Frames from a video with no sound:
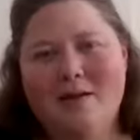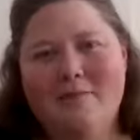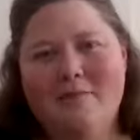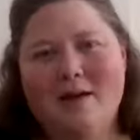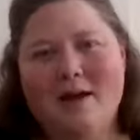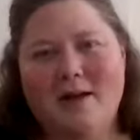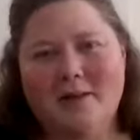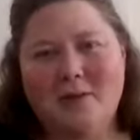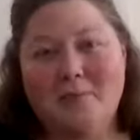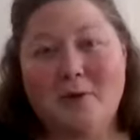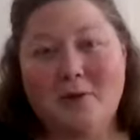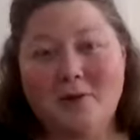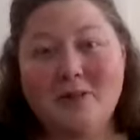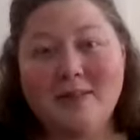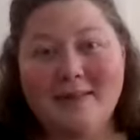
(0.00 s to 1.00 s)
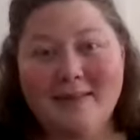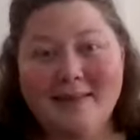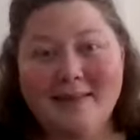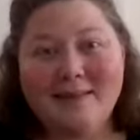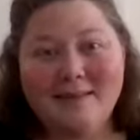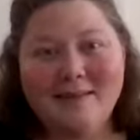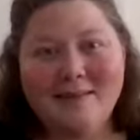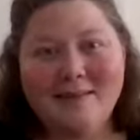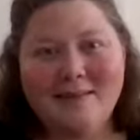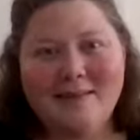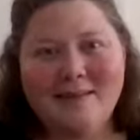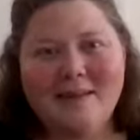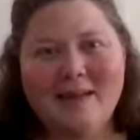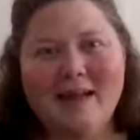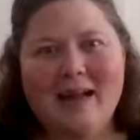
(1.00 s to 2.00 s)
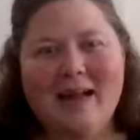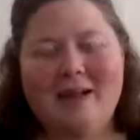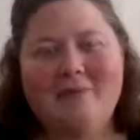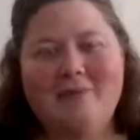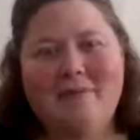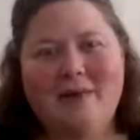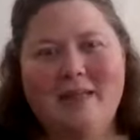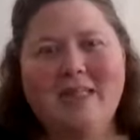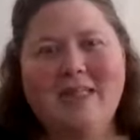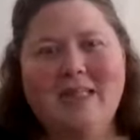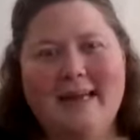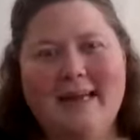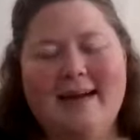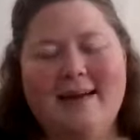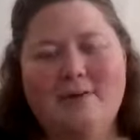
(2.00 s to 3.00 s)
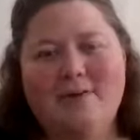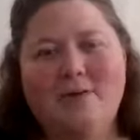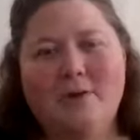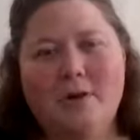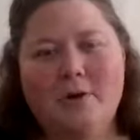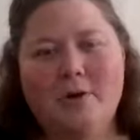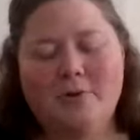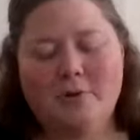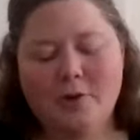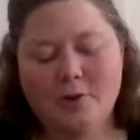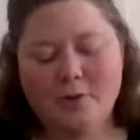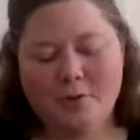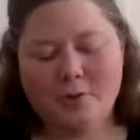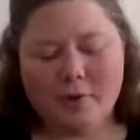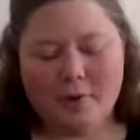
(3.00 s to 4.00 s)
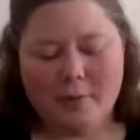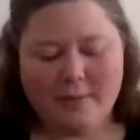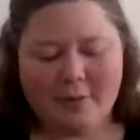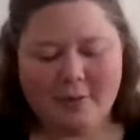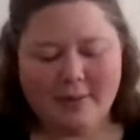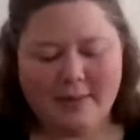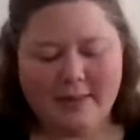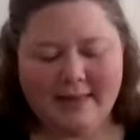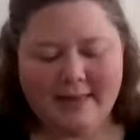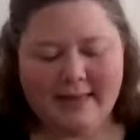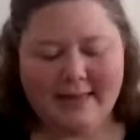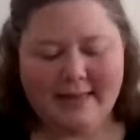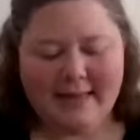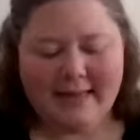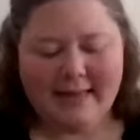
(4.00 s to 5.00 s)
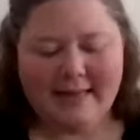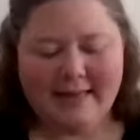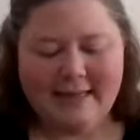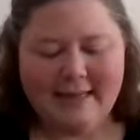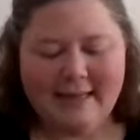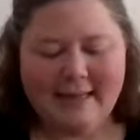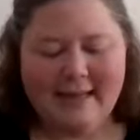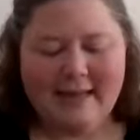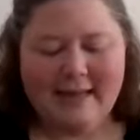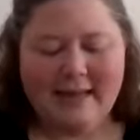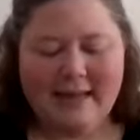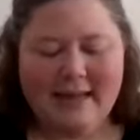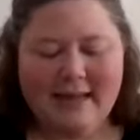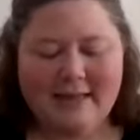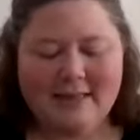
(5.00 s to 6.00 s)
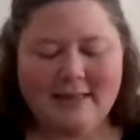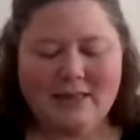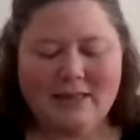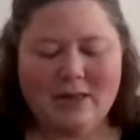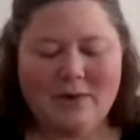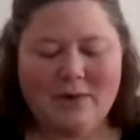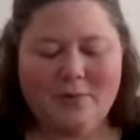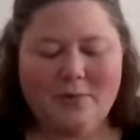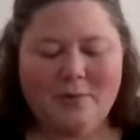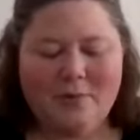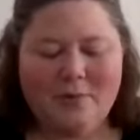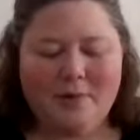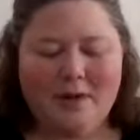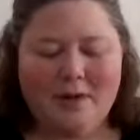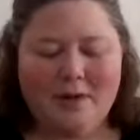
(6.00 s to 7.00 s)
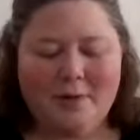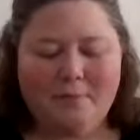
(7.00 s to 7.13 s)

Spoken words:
of God's mercy and reaching out to those who are most in need. And so